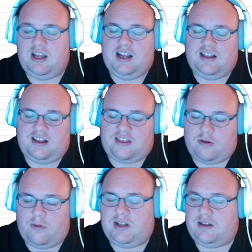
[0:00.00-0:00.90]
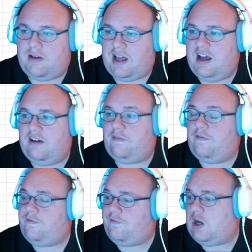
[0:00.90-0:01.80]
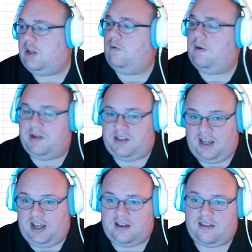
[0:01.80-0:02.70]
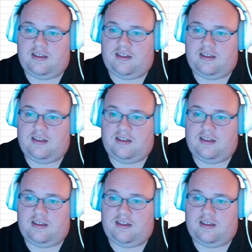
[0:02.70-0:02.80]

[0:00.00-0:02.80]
that's going to have follow-up attacks.